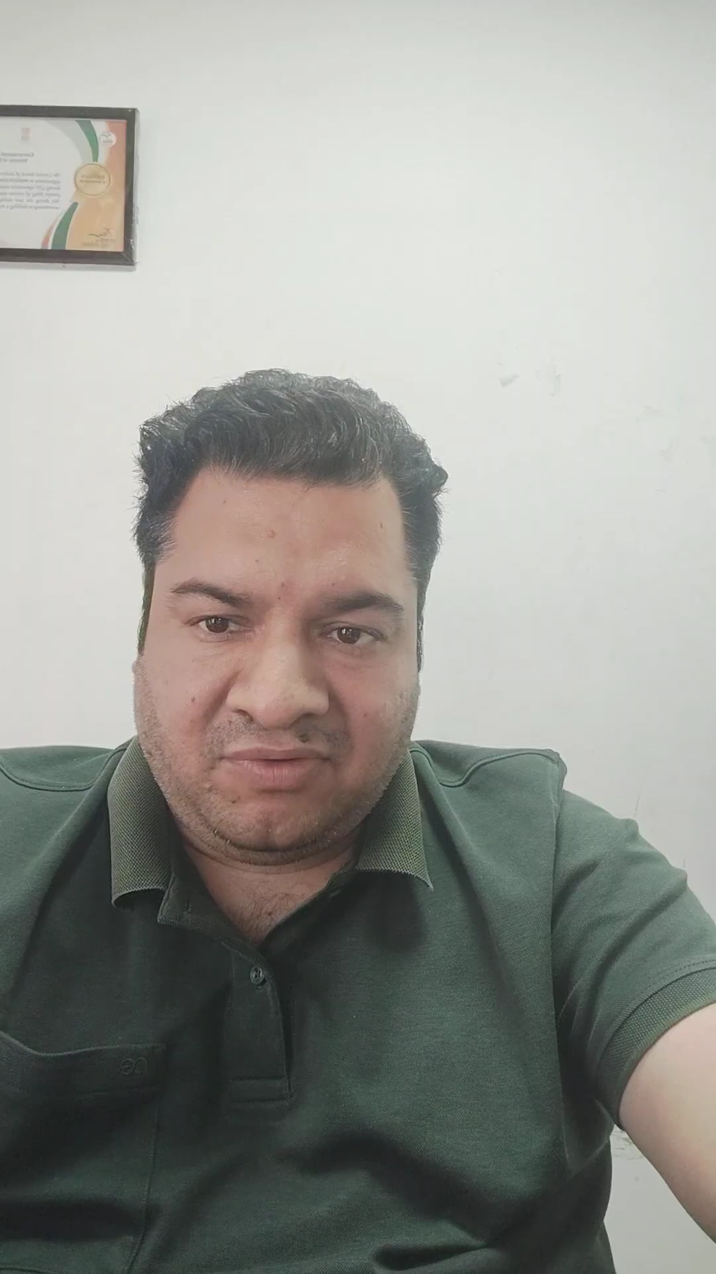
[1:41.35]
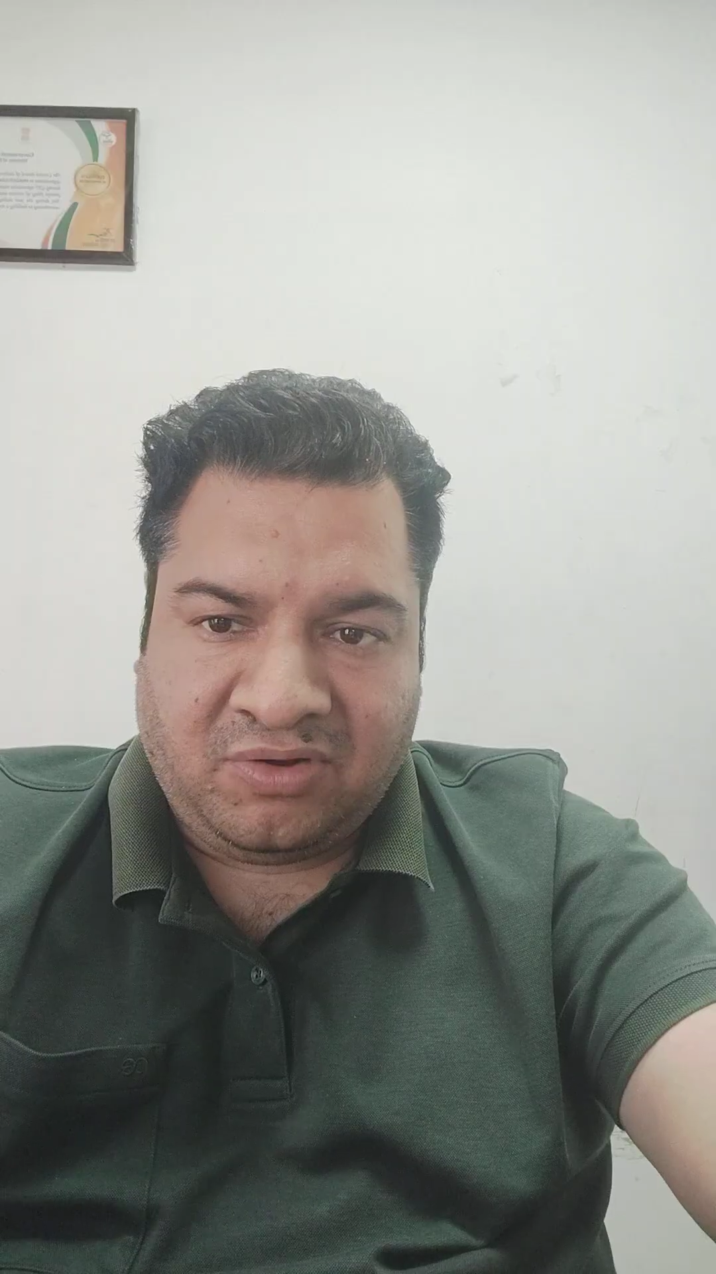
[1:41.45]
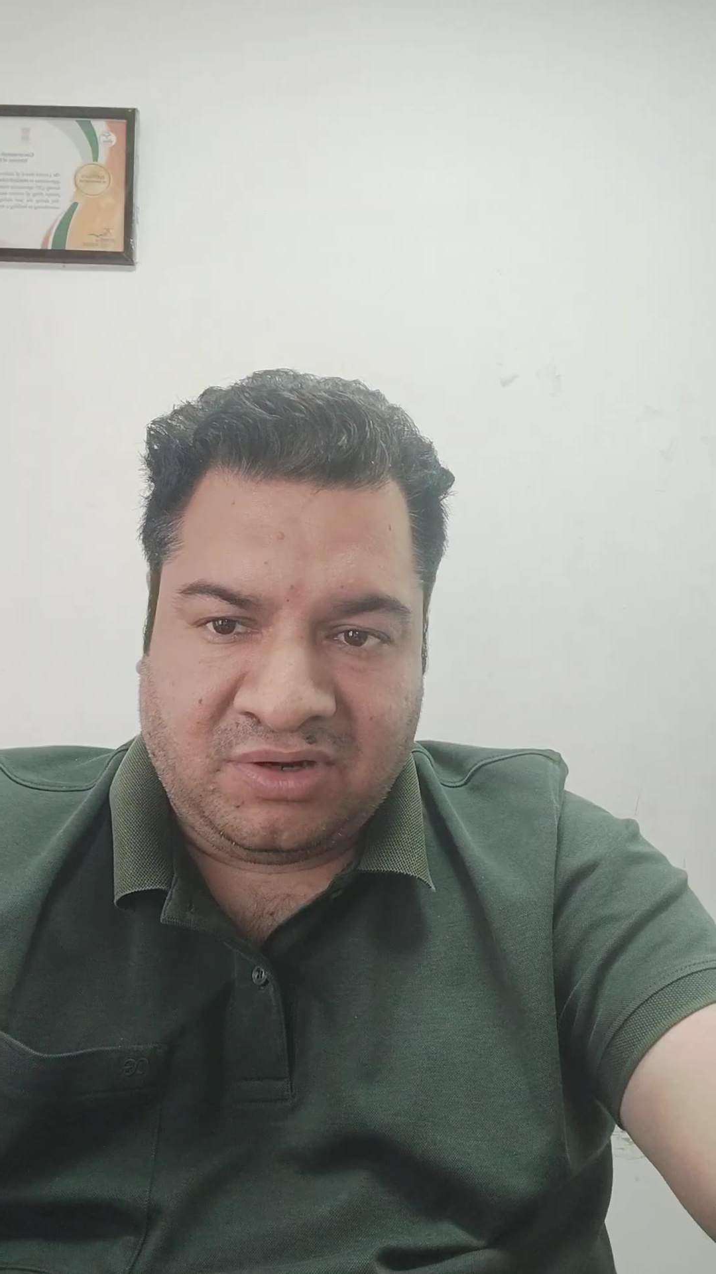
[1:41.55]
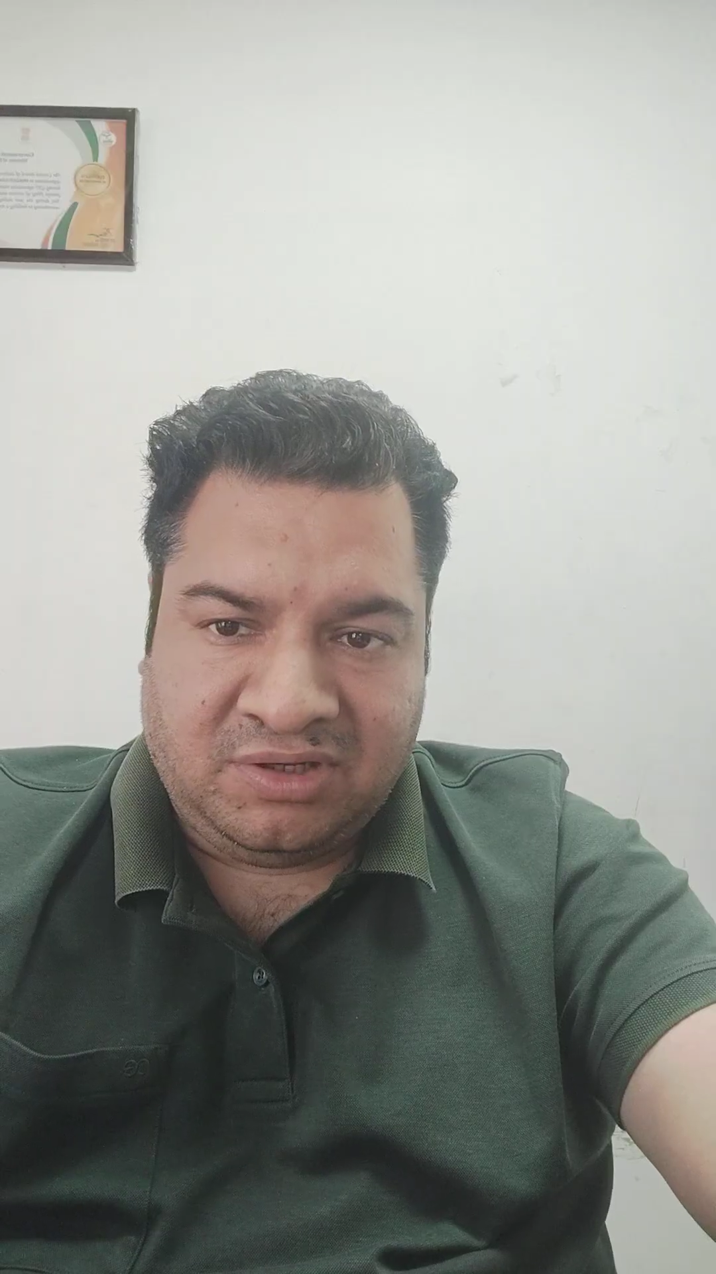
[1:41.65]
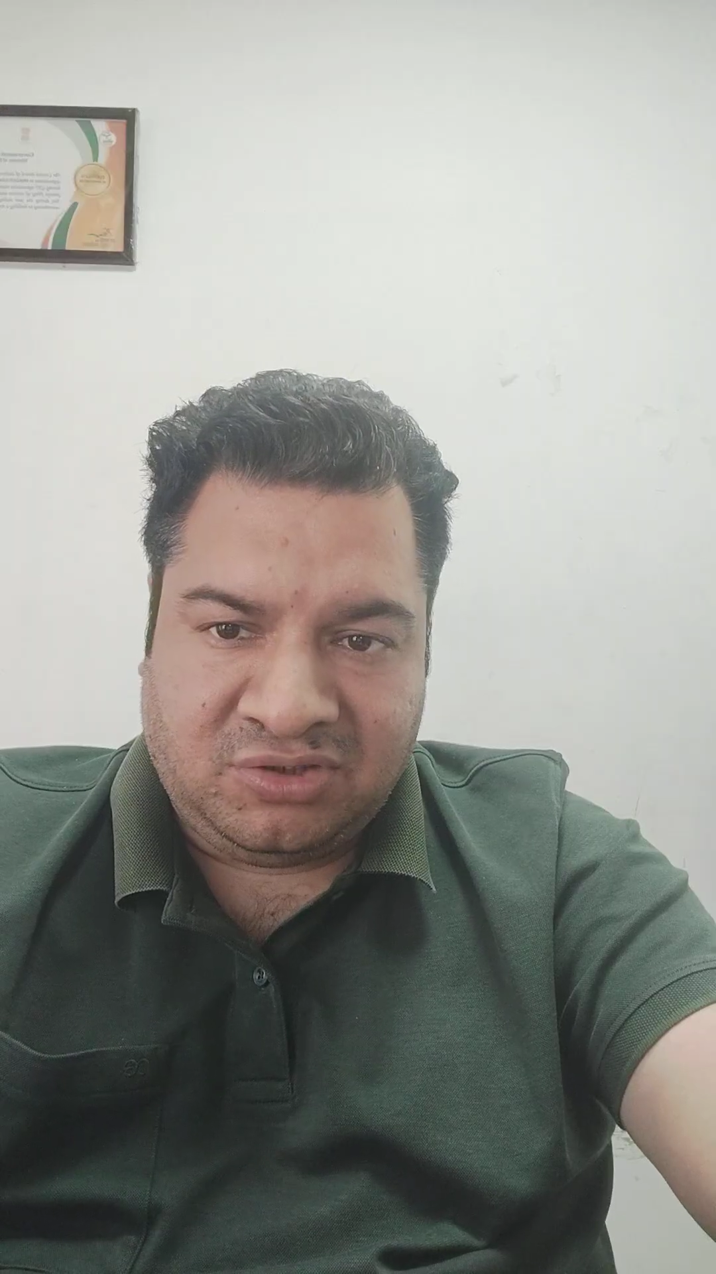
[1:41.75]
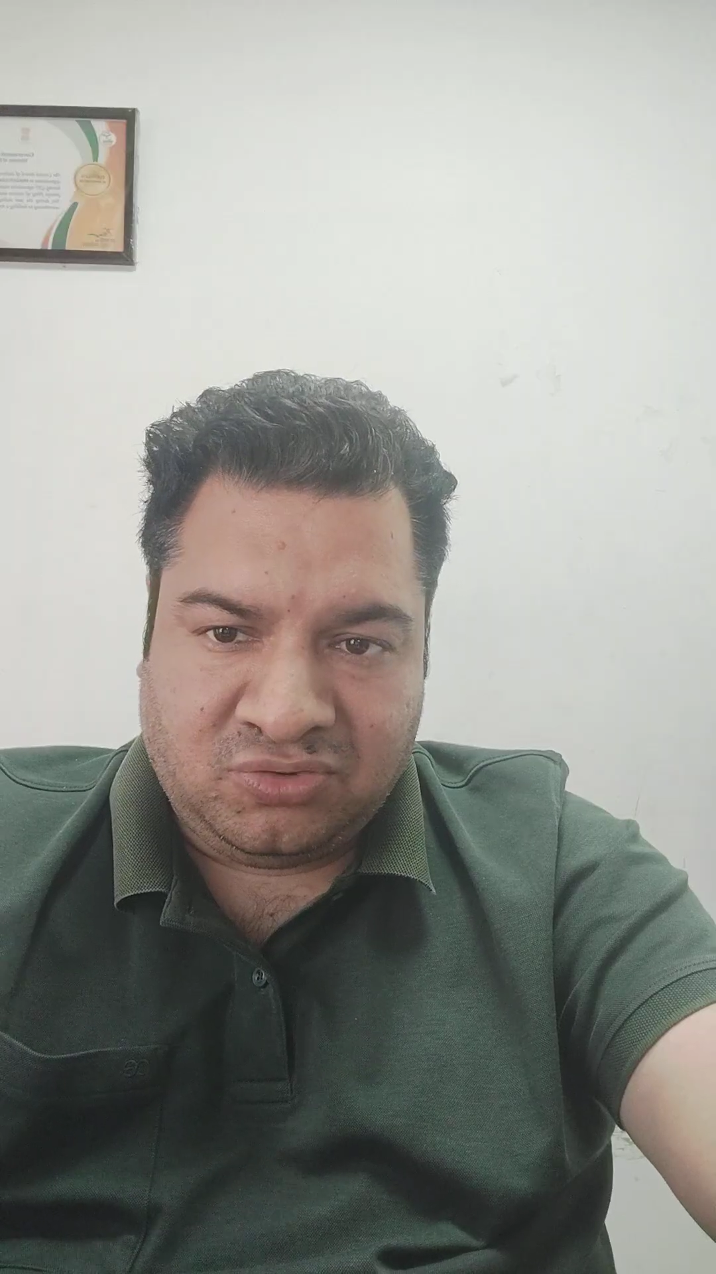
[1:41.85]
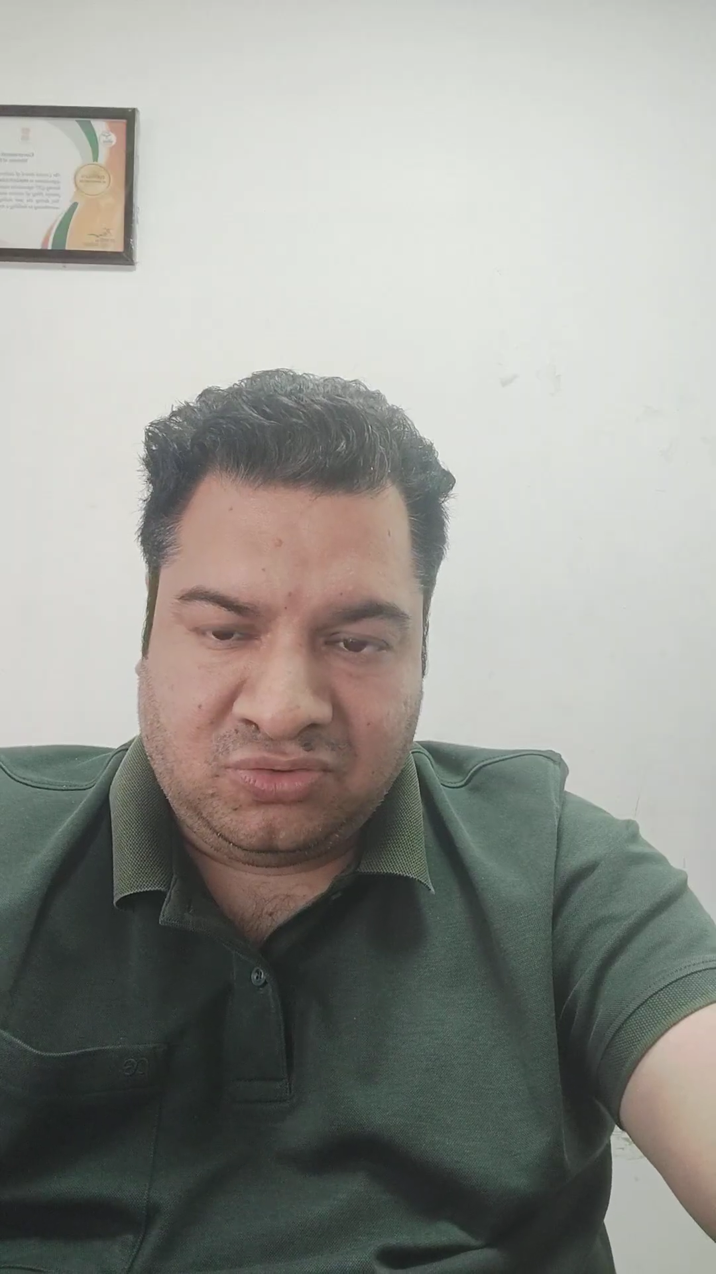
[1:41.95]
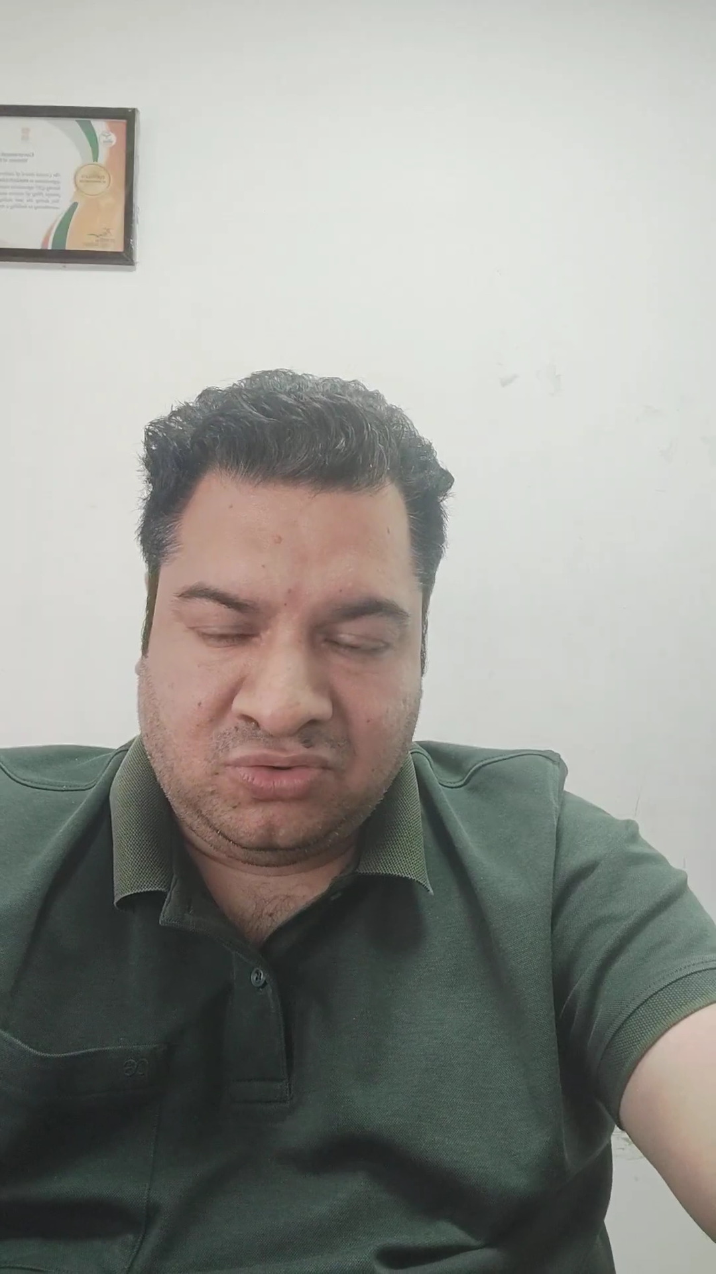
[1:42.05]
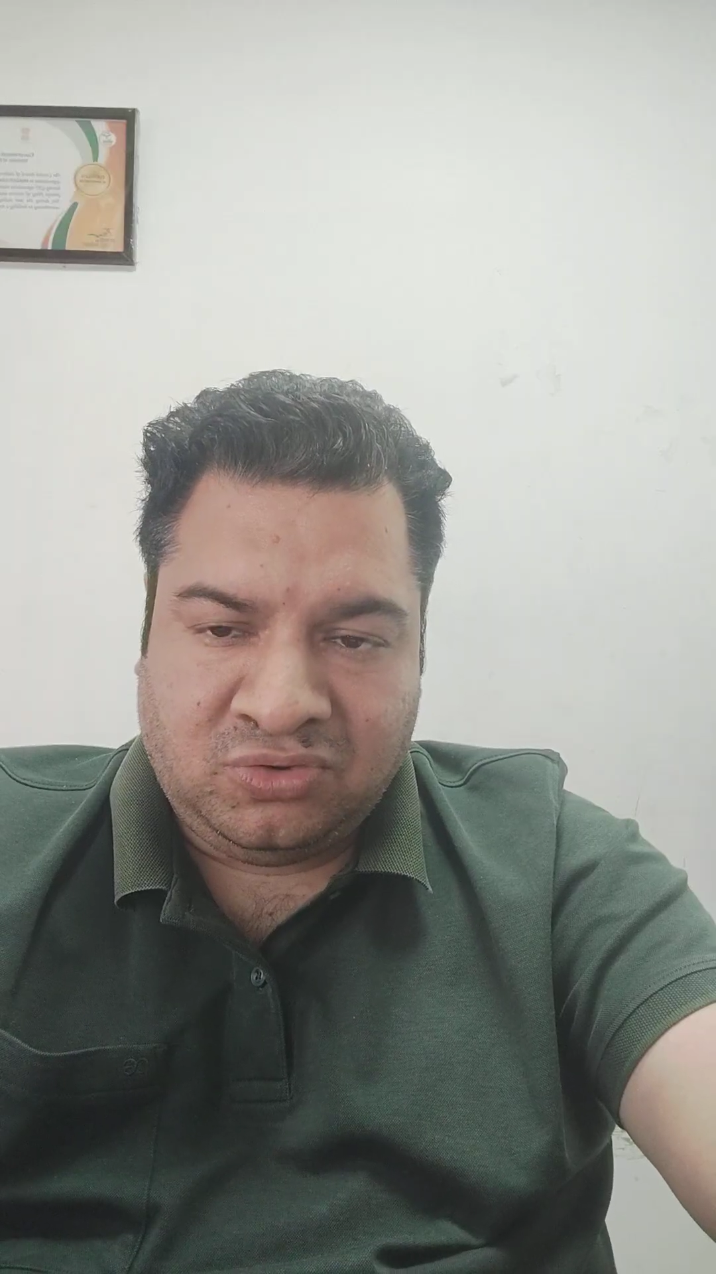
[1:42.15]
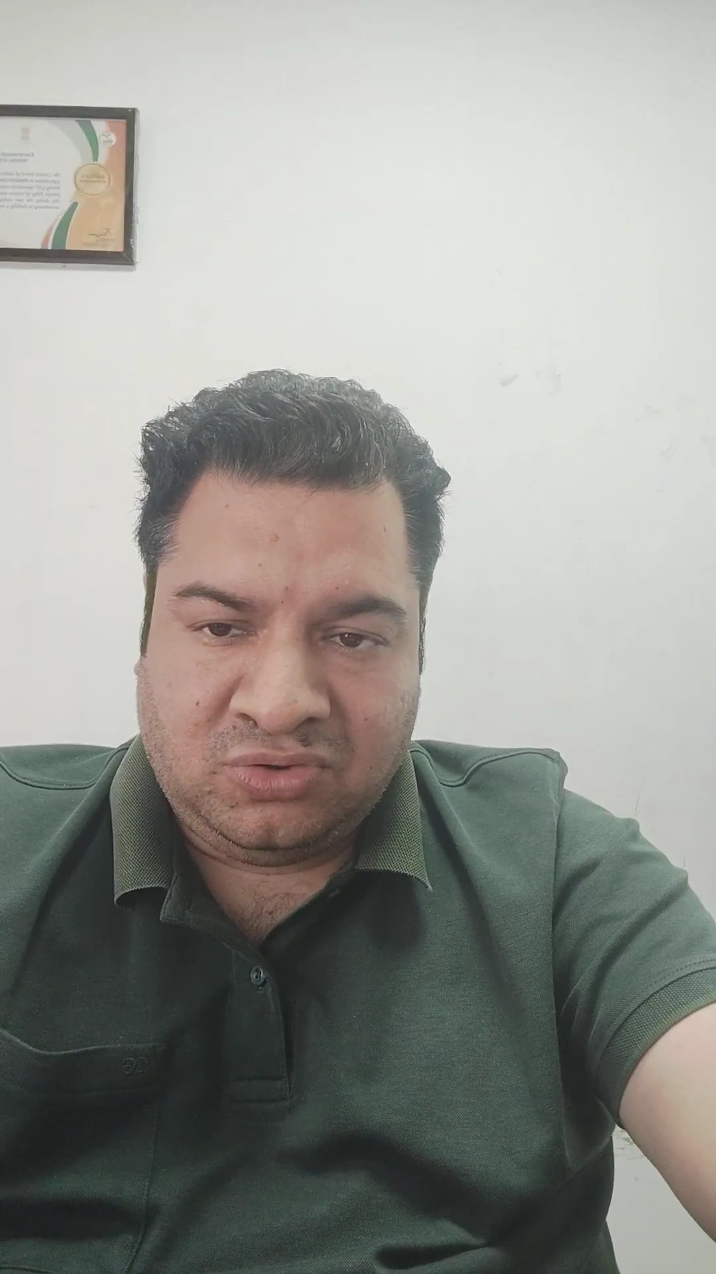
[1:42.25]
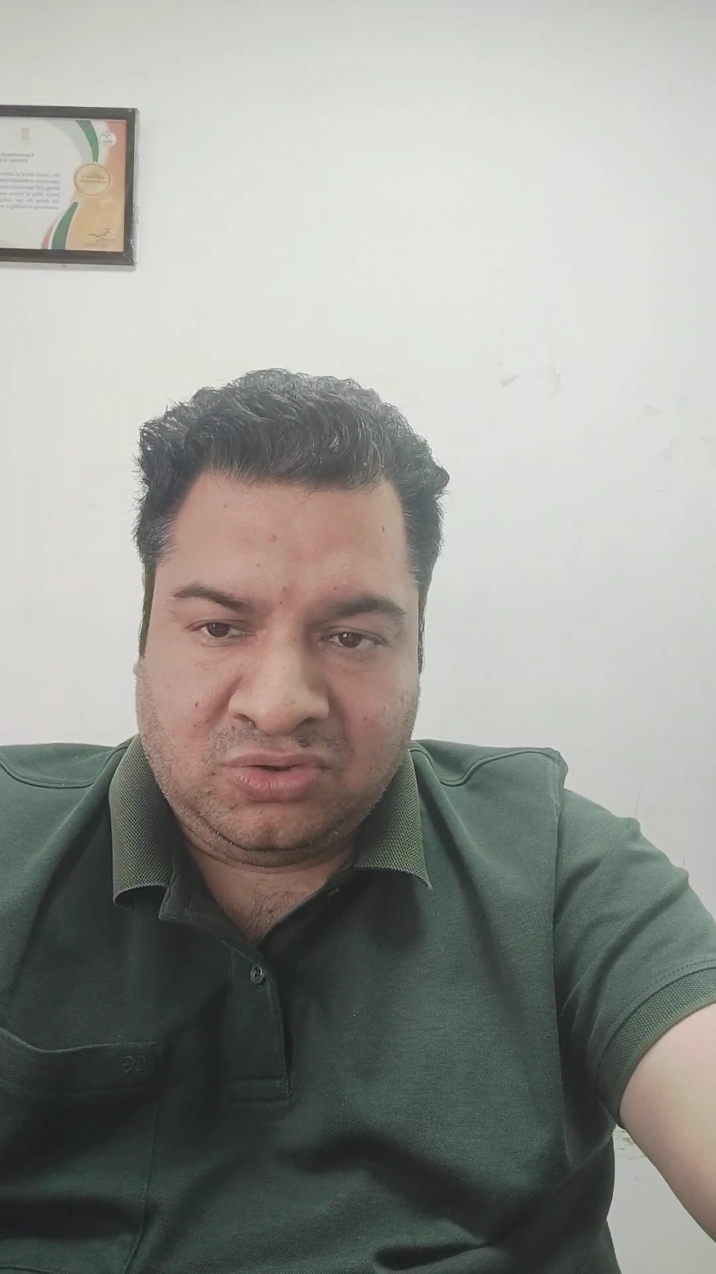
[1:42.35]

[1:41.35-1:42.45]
for issue,